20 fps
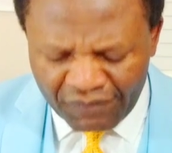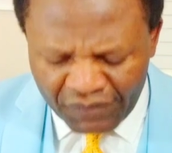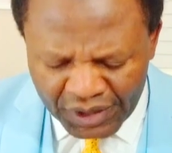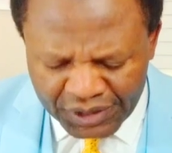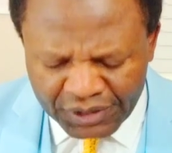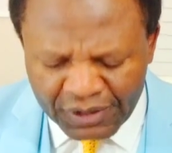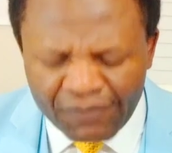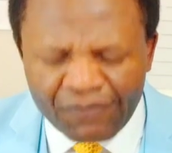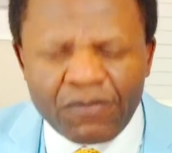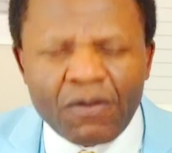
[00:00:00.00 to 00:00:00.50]

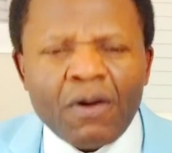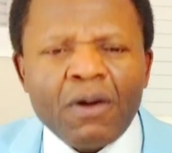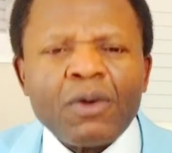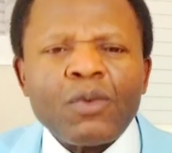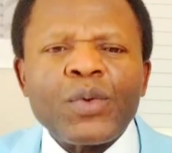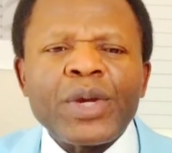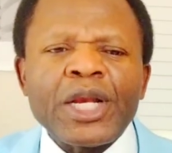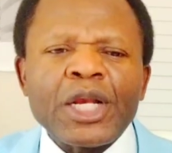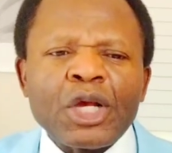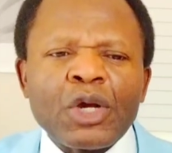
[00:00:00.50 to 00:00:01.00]
First of
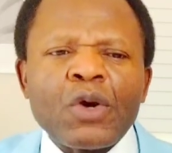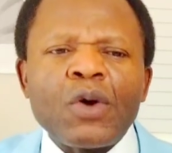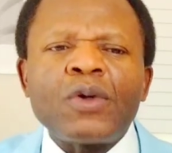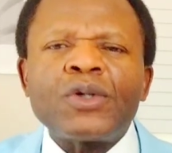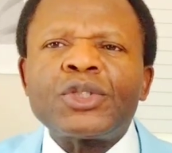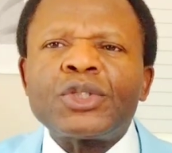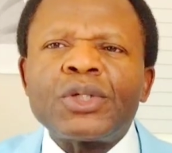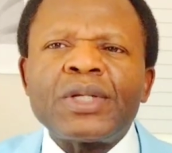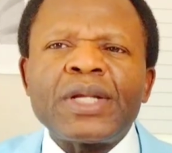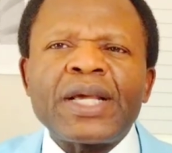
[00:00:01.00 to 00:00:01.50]
all, we
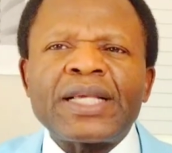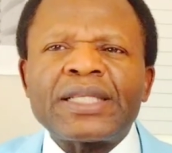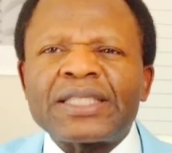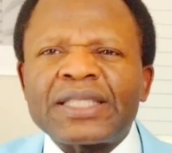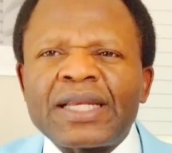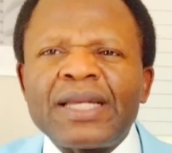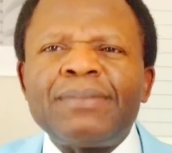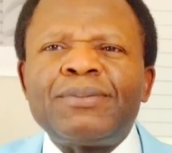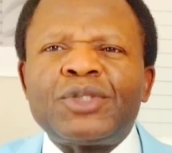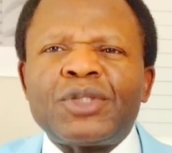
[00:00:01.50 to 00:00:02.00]
go to the
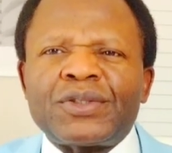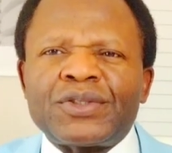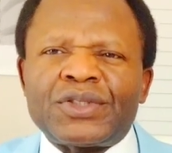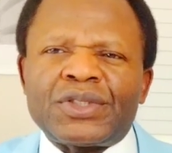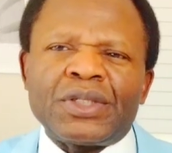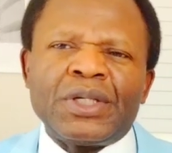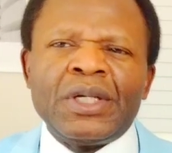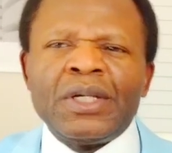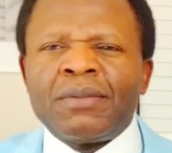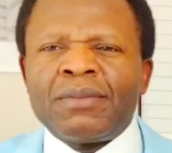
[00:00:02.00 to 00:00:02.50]

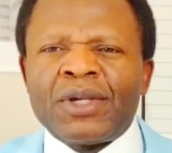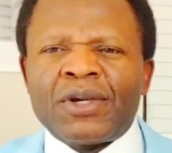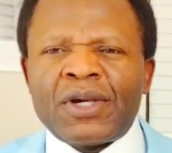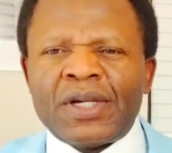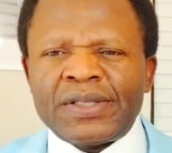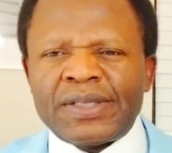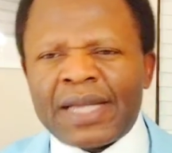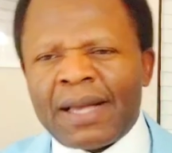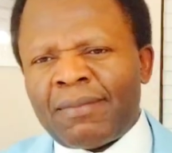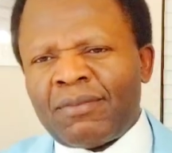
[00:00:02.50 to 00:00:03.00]
scriptures.
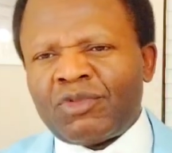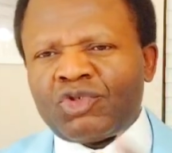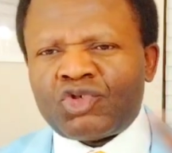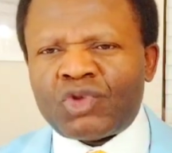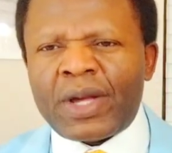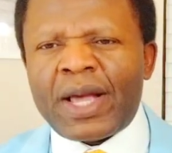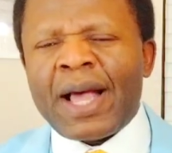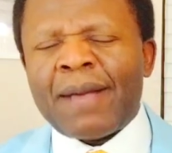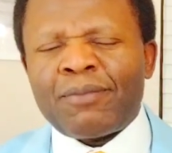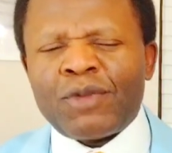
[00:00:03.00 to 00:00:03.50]
Because I'm
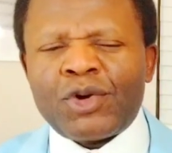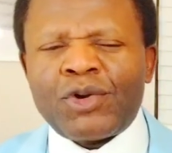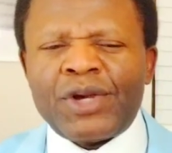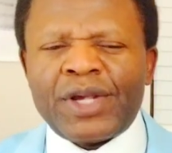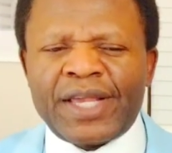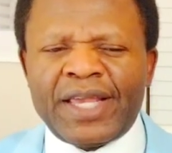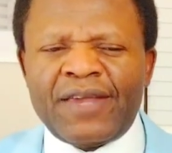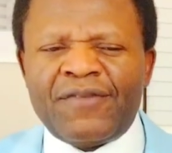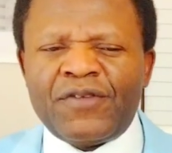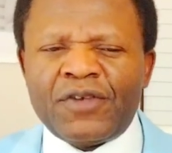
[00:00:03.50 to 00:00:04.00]
going
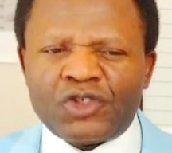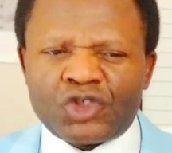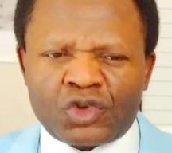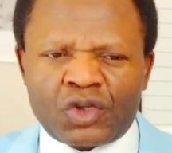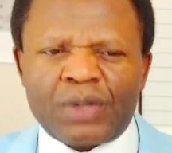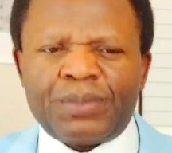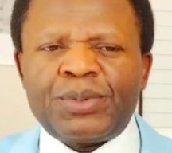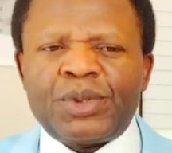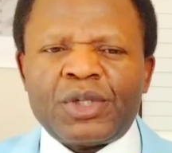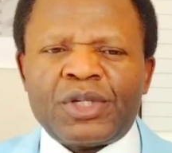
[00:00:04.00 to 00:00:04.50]
to give you
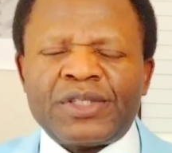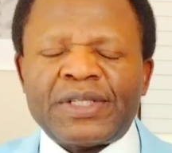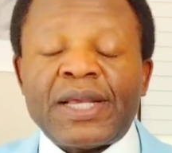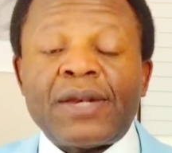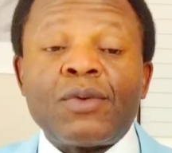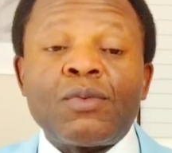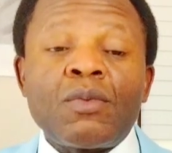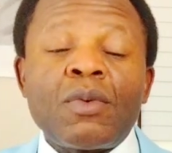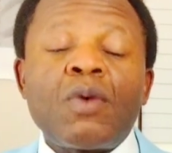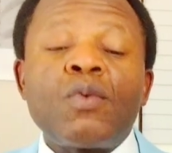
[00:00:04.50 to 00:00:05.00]
scriptures
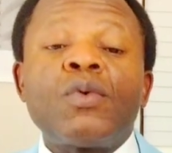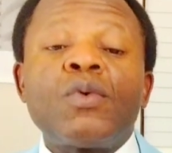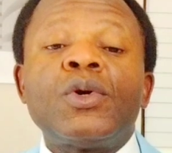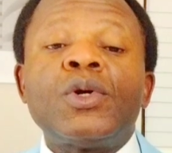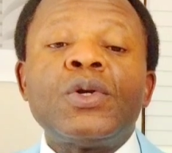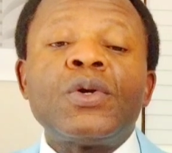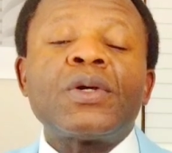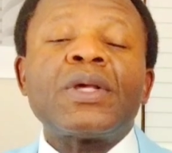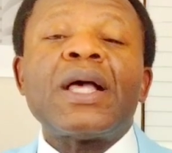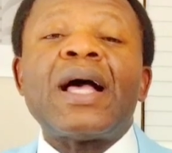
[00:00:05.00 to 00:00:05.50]
and we
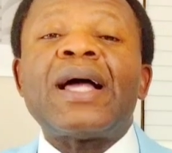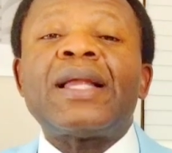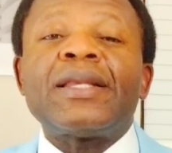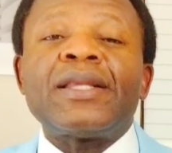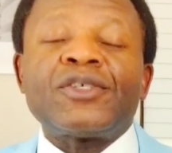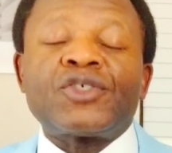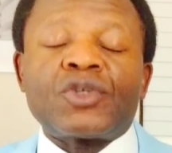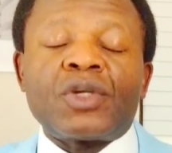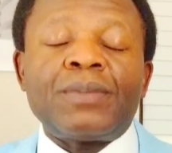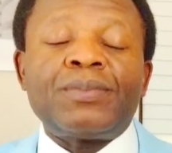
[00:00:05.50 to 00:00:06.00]
will look at
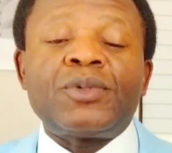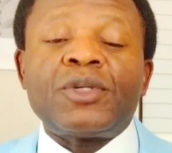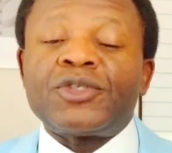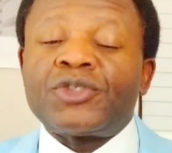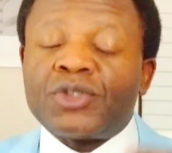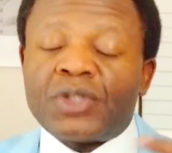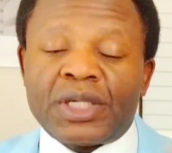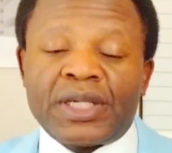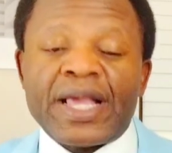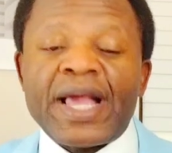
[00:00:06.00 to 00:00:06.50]
the
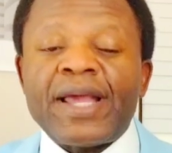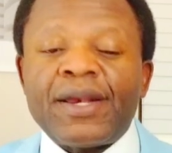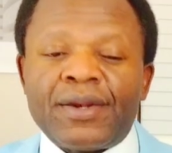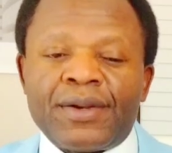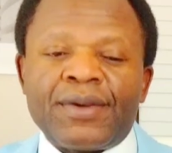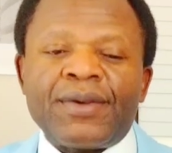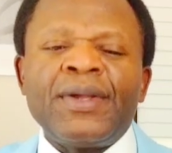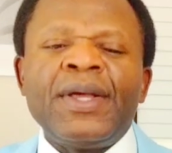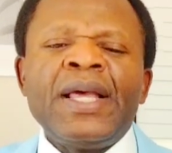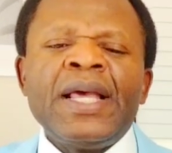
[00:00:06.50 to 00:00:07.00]
scriptures
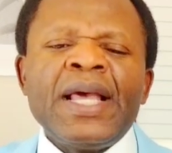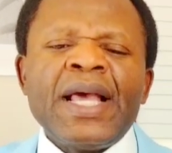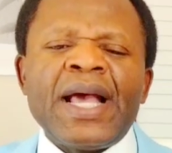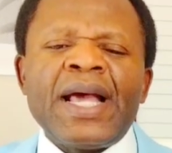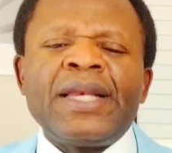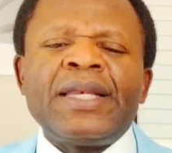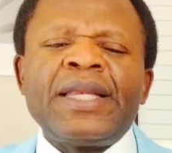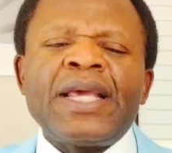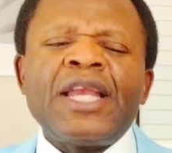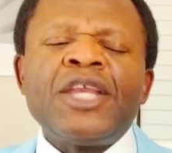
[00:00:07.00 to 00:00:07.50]
together.
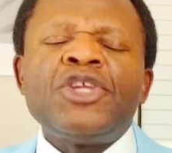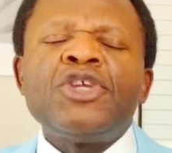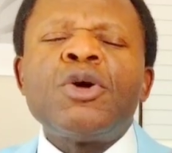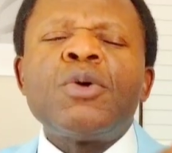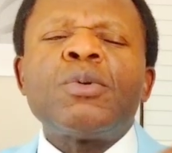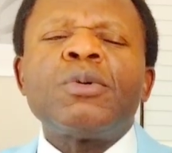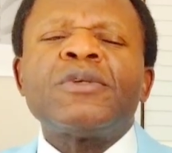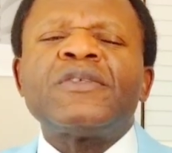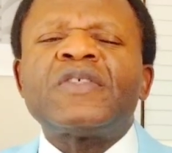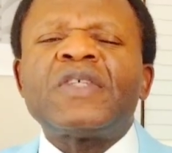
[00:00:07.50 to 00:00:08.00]
And then
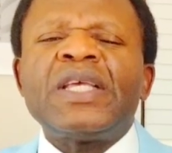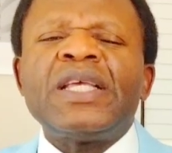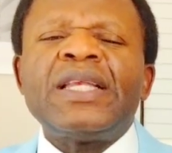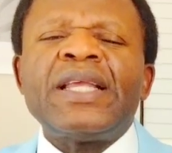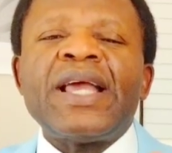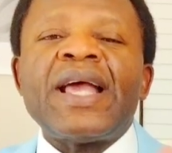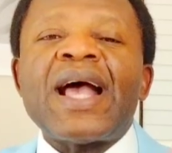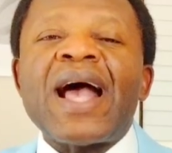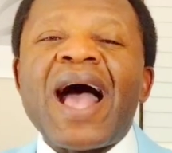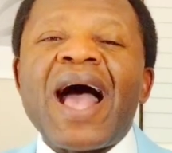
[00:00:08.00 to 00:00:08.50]
you will see
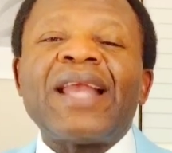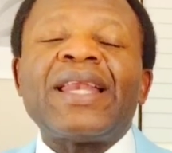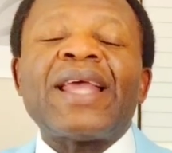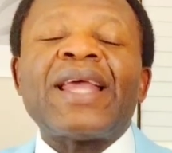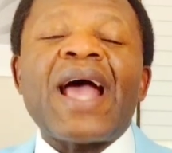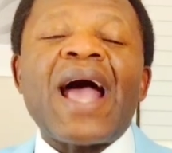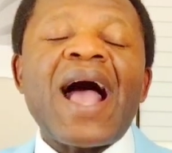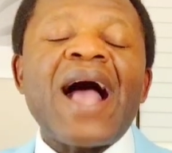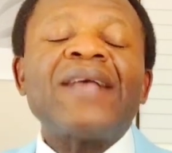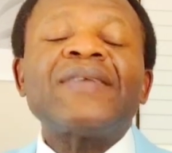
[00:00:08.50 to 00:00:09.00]

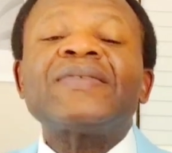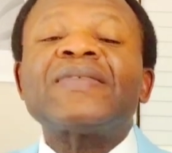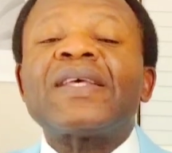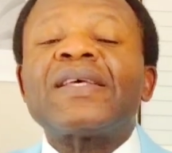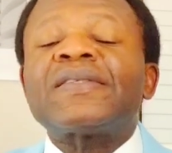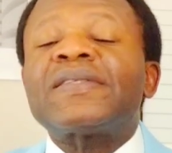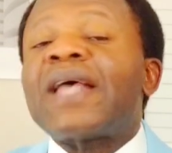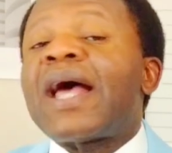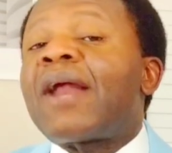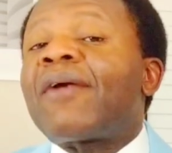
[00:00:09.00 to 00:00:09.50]
the
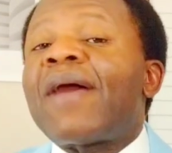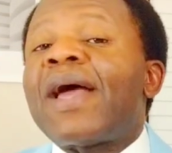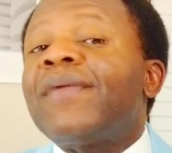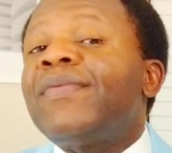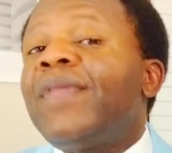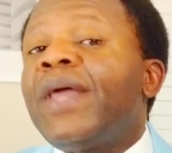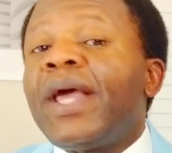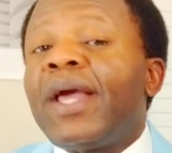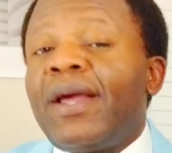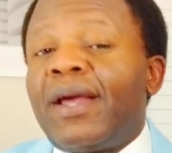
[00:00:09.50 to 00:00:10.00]
answers are
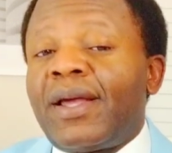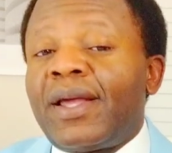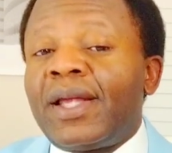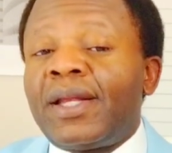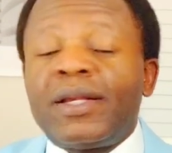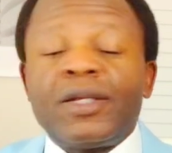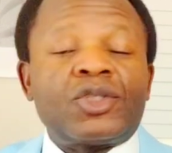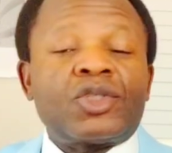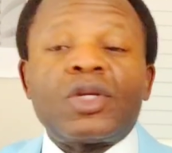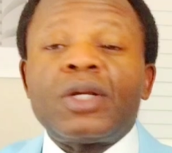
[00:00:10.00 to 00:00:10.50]
right there
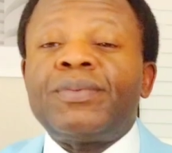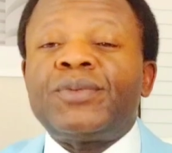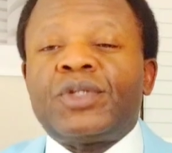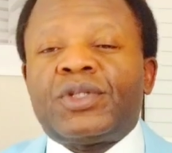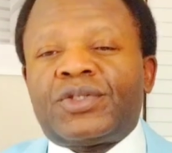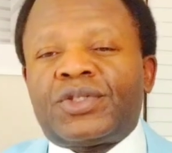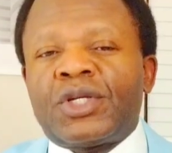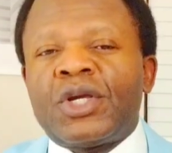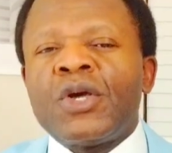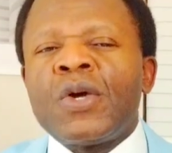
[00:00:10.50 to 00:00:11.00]
in the
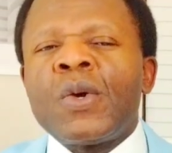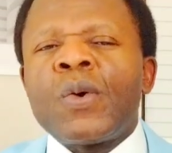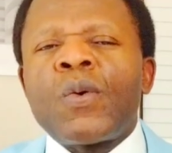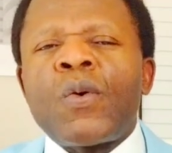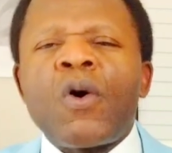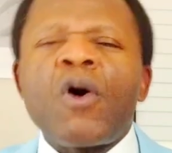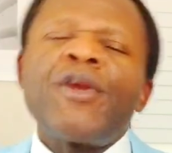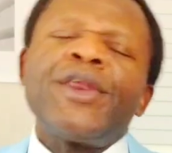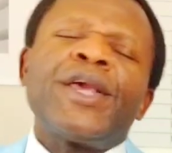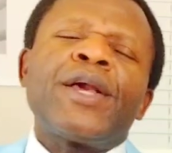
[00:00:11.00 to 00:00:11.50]
scriptures.
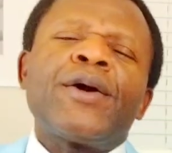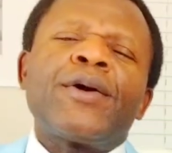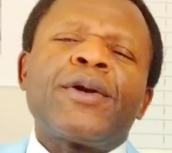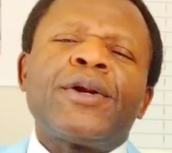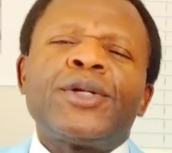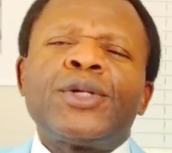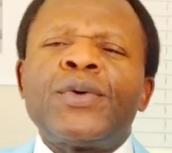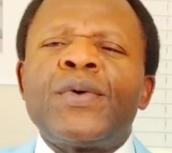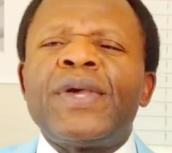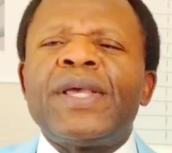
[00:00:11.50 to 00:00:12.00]
All you got
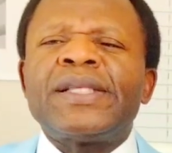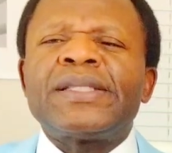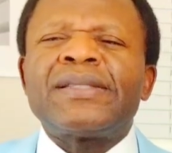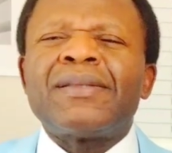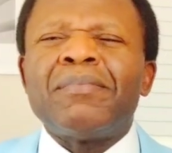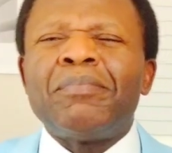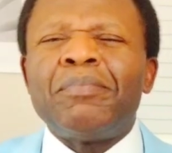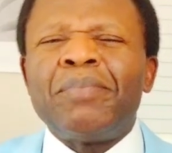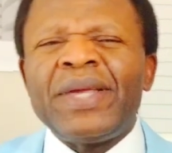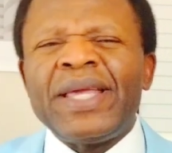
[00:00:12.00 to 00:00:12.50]
to do is
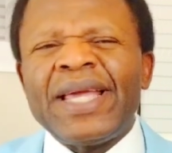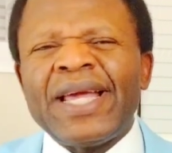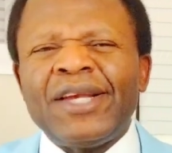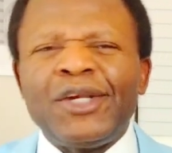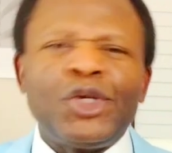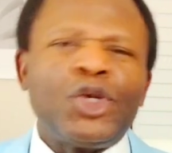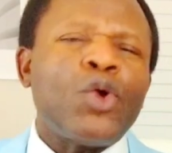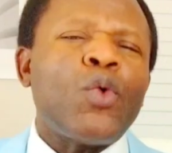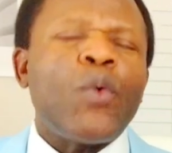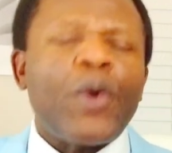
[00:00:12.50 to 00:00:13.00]
to be
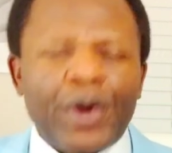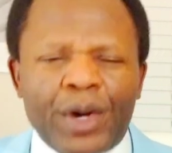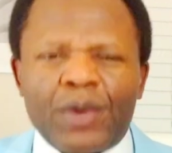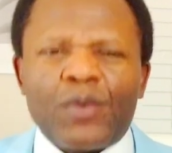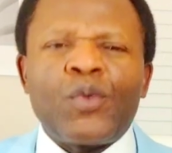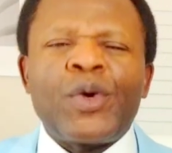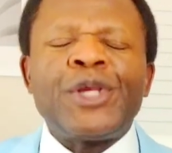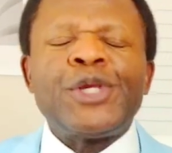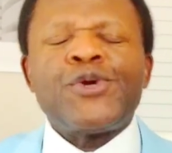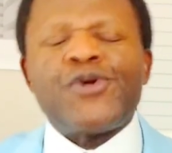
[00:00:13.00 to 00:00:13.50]
a doer.
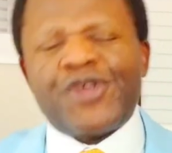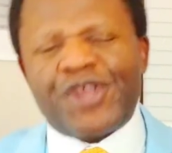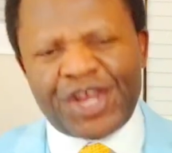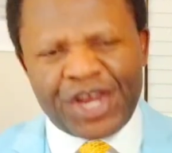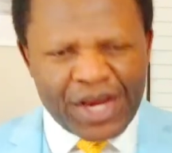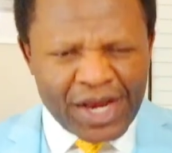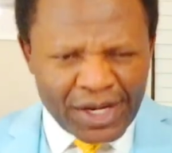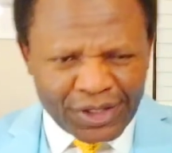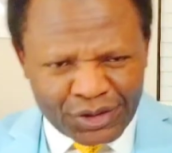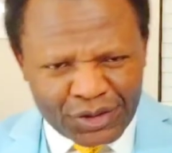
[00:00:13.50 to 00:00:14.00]
When you
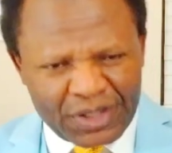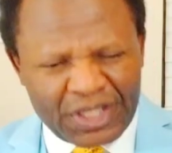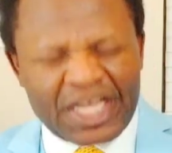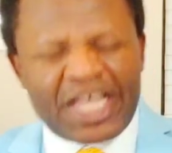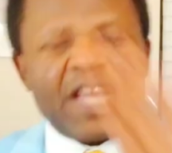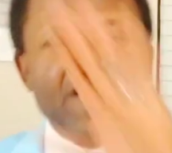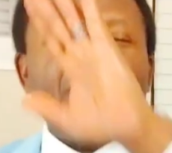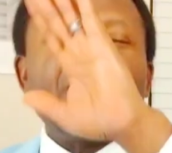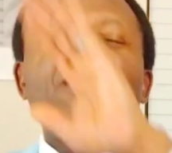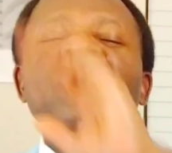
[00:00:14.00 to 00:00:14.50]
hear
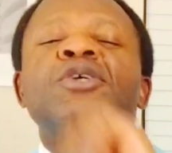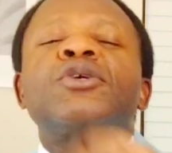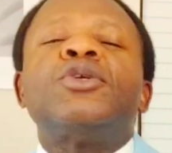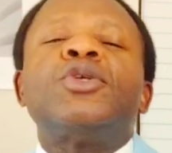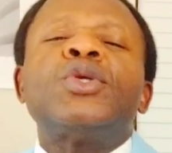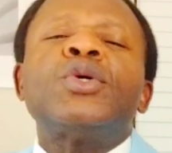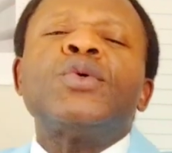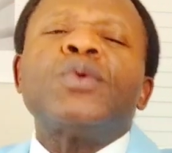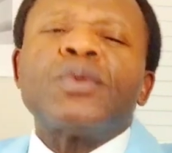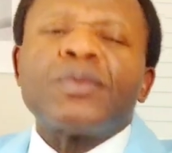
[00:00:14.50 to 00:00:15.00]
today, you
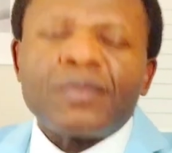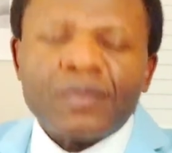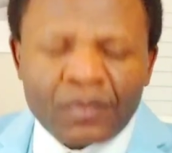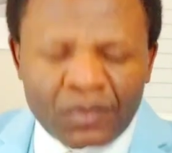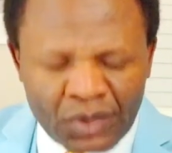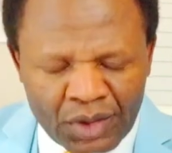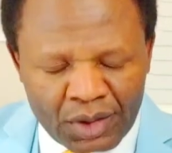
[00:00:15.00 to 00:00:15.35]
do.